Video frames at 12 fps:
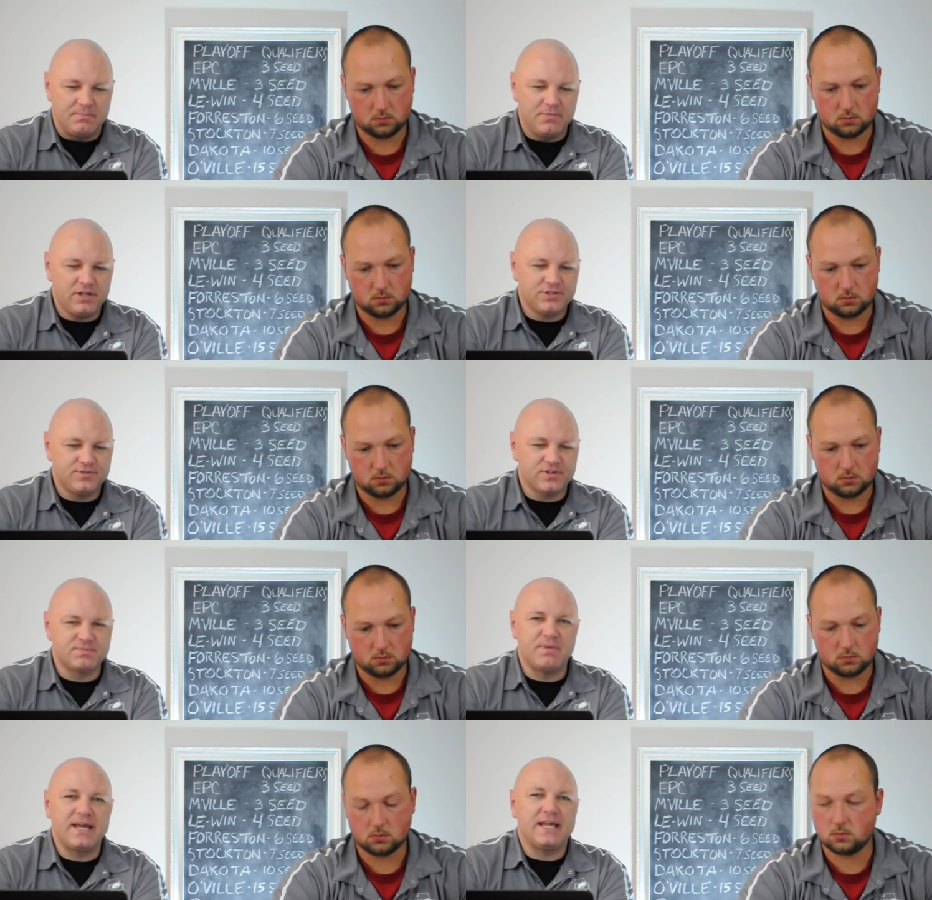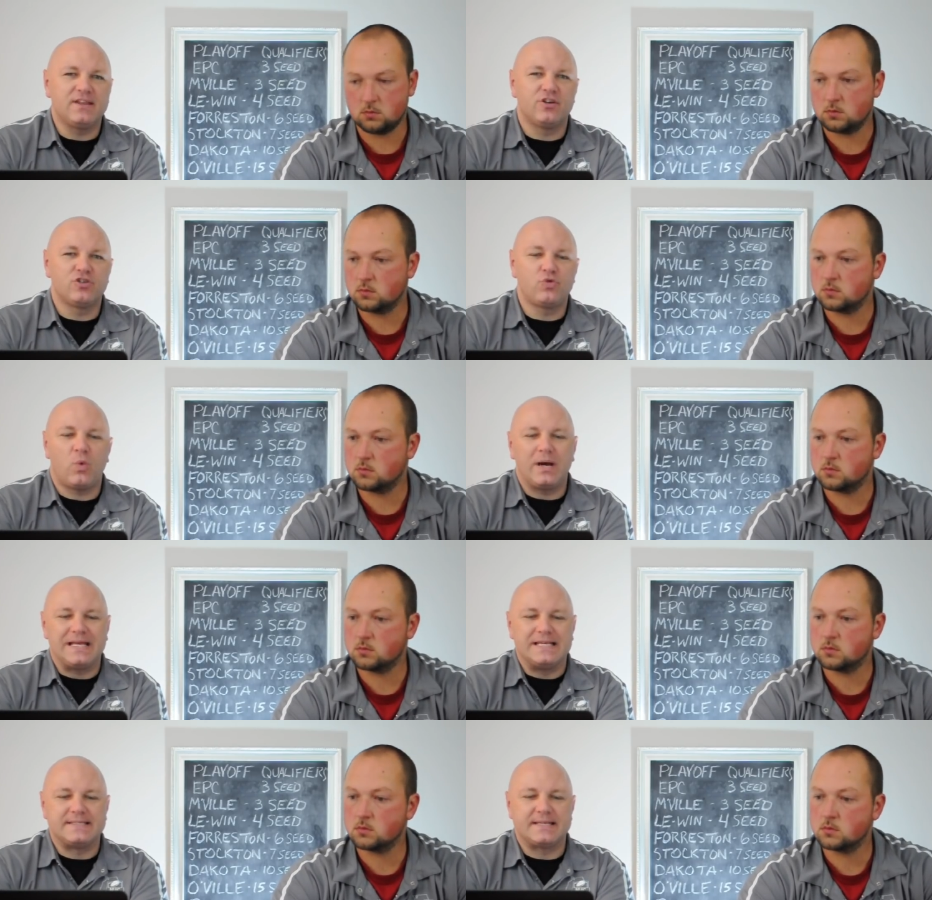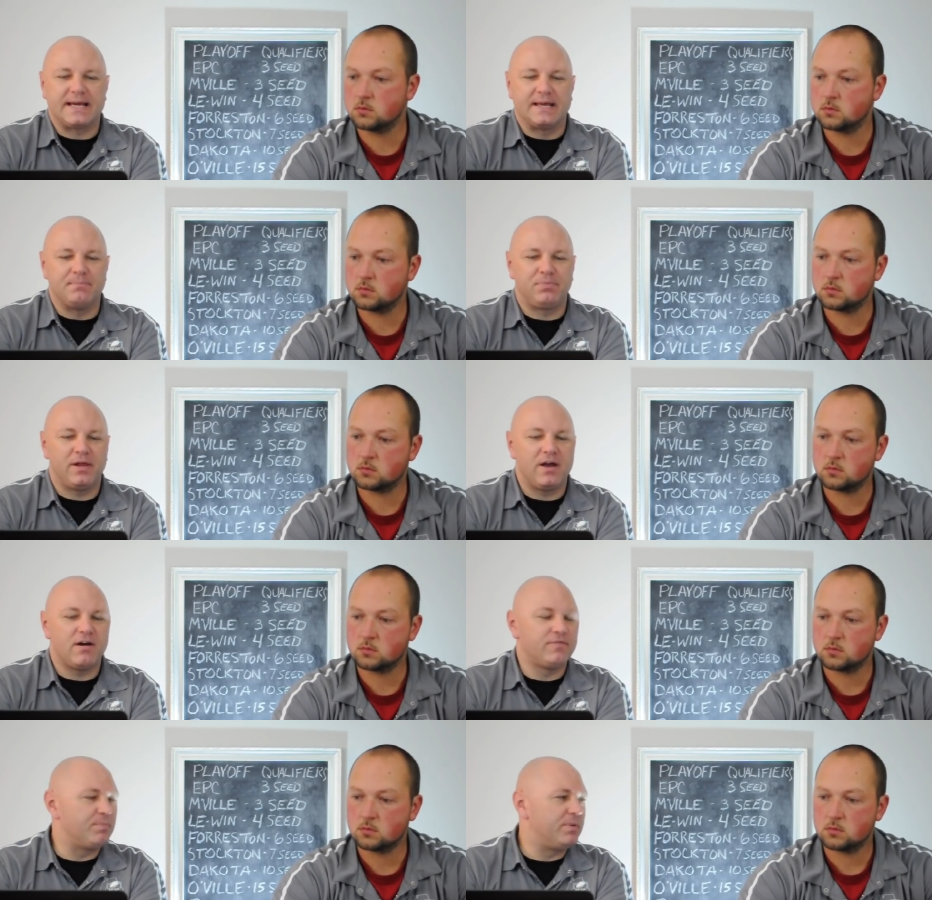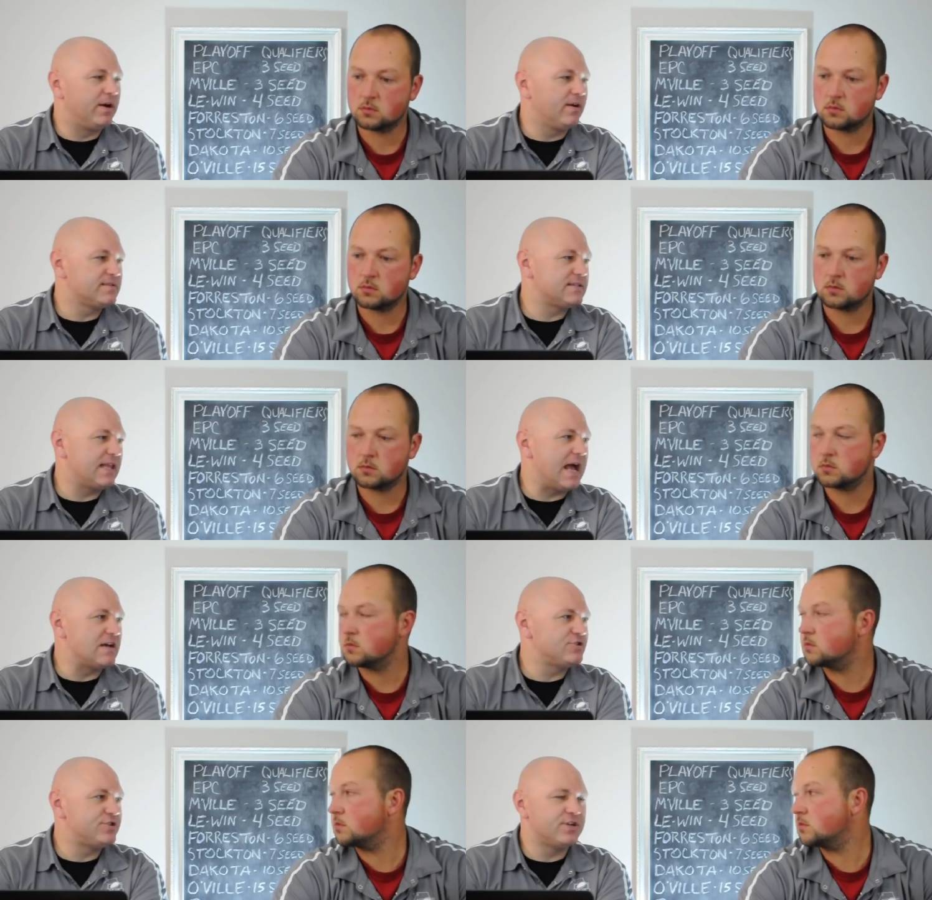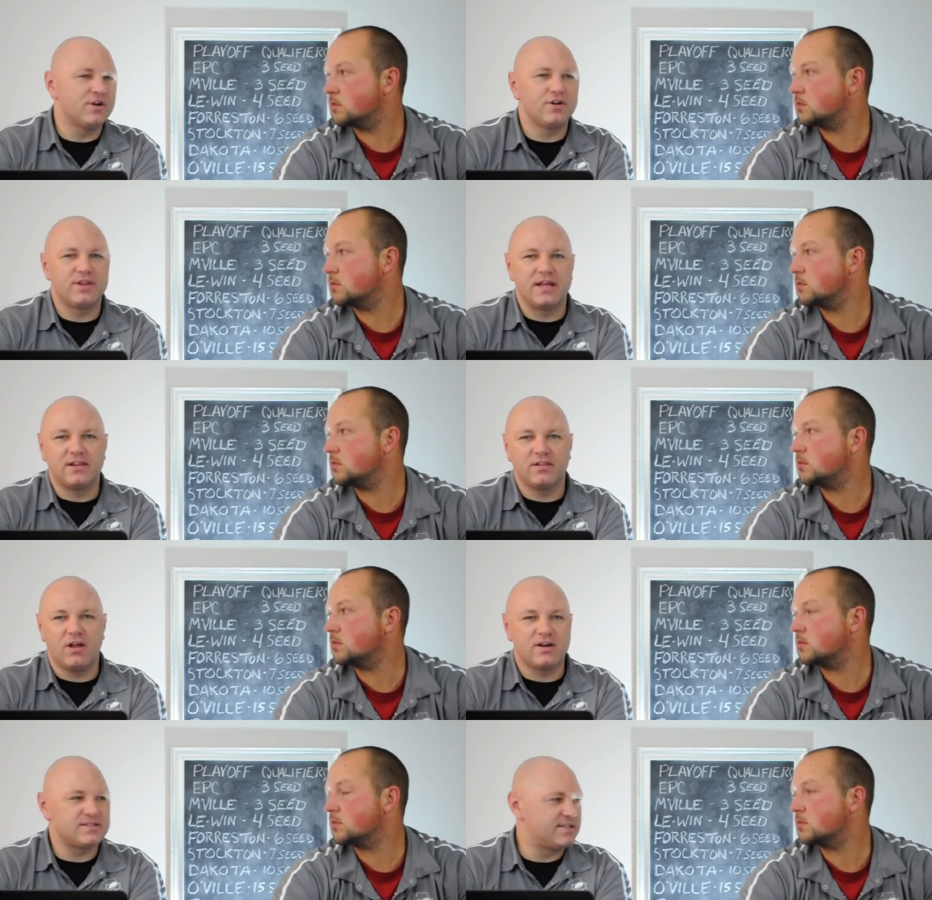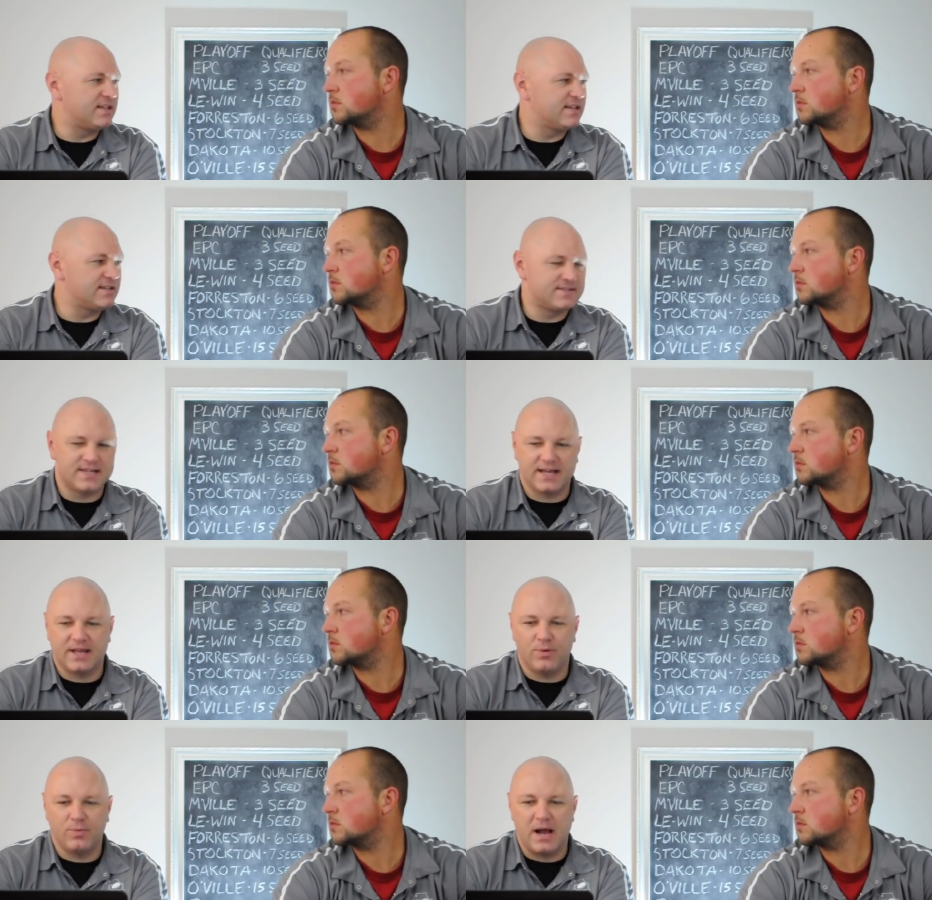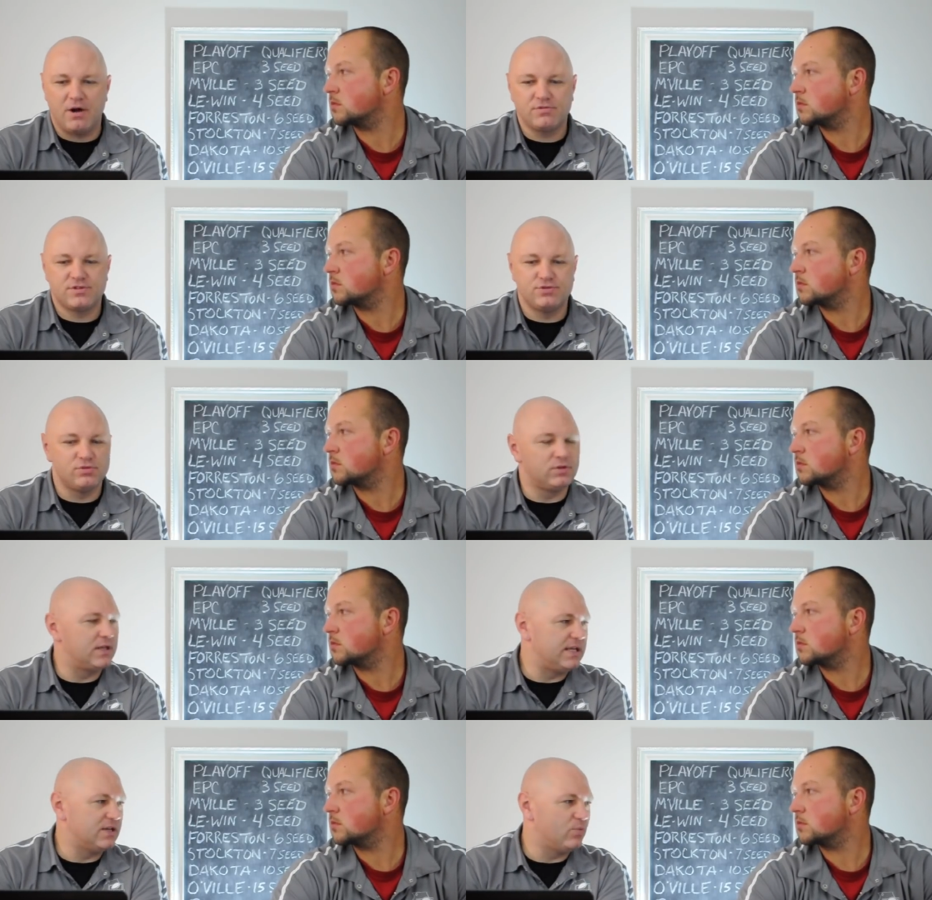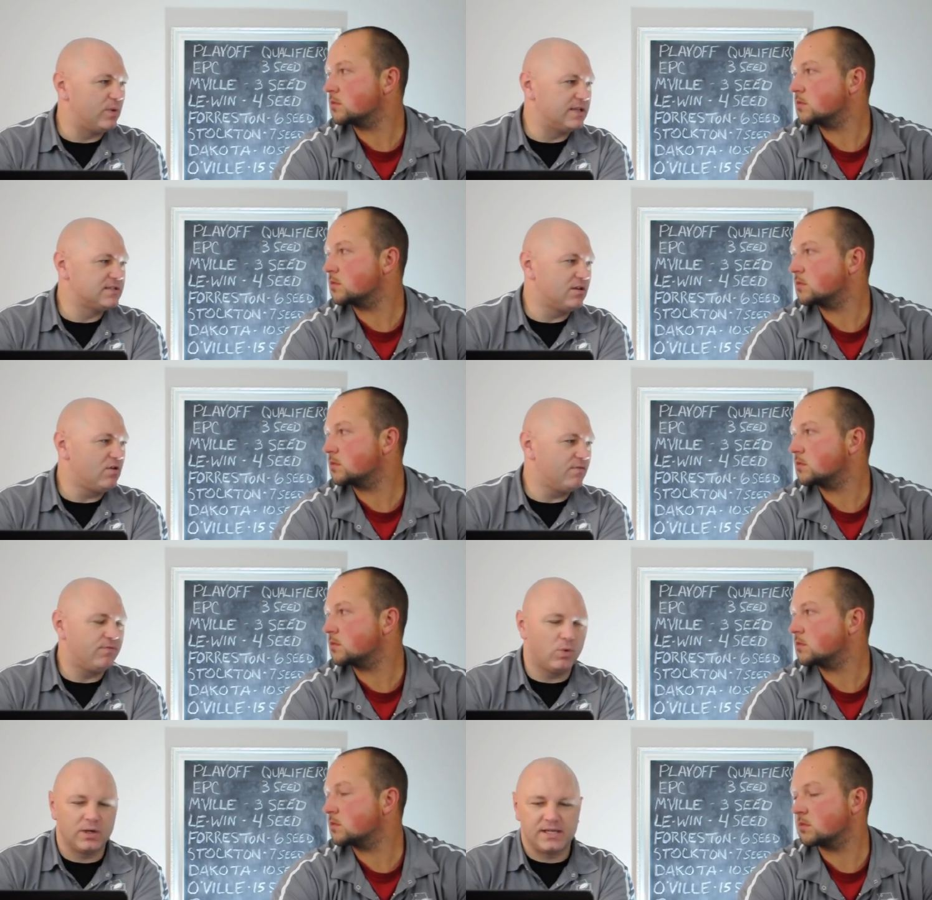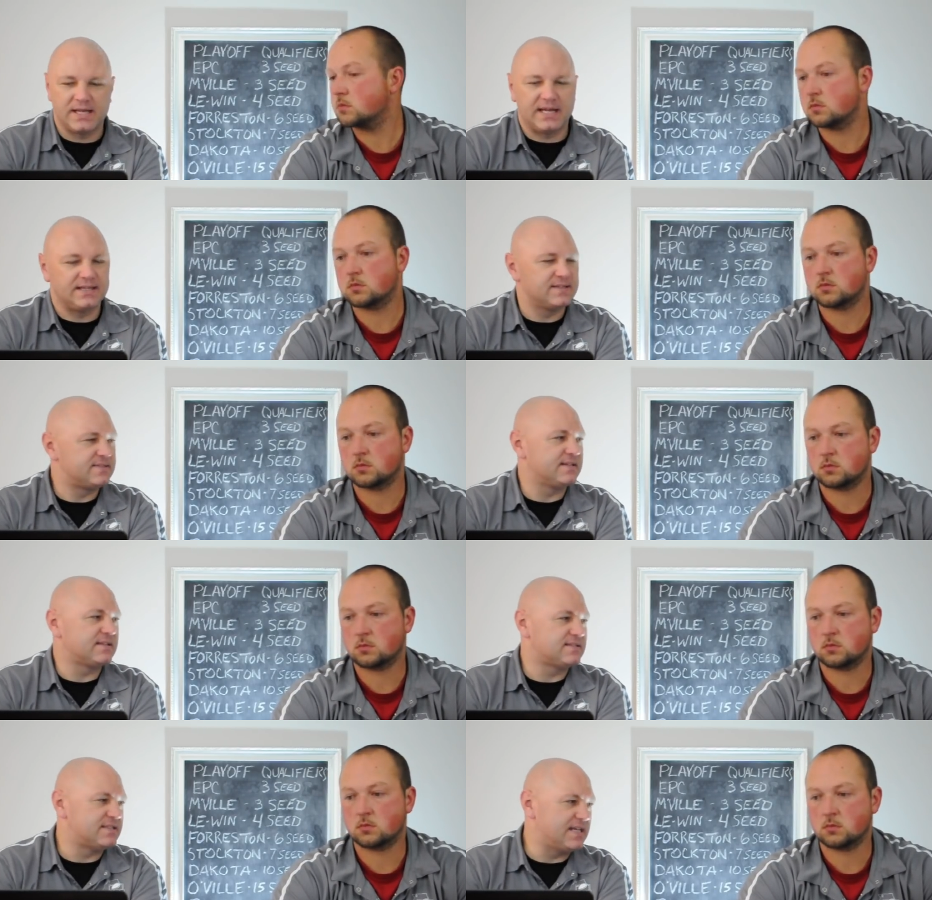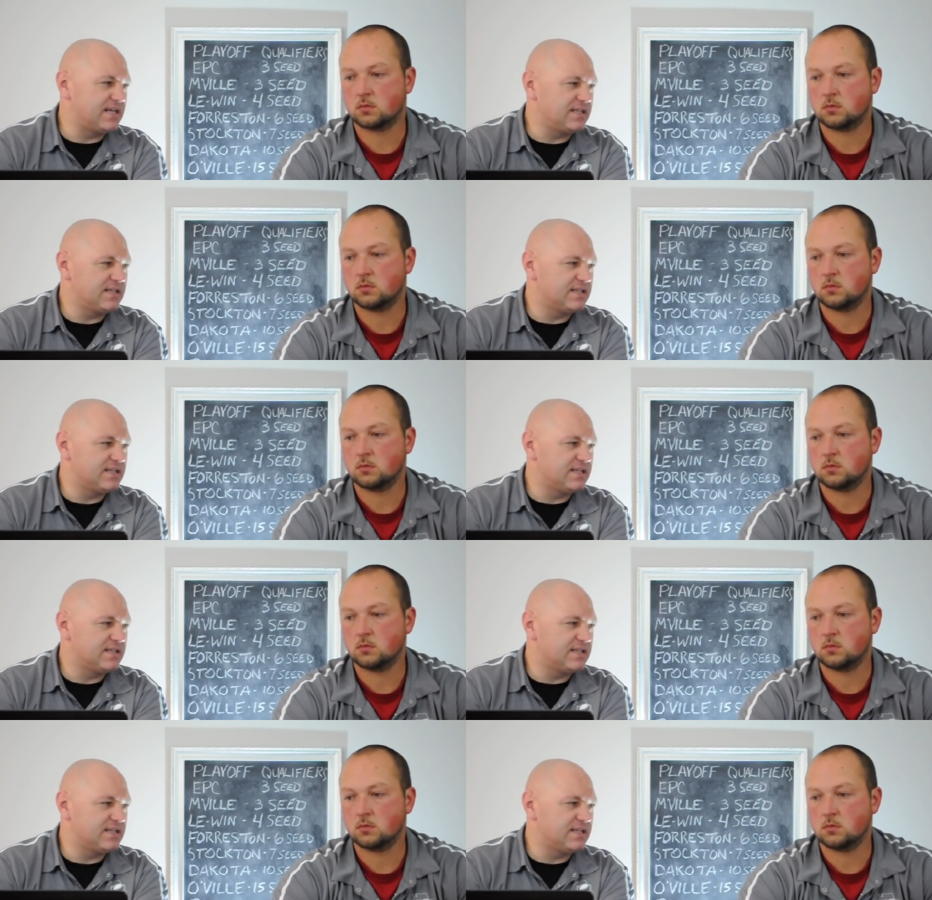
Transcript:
Speaker 1: Milledgeville is making their 22nd playoff appearance. Last year, they lost in the second round to Lena Winslow, 49 to 16,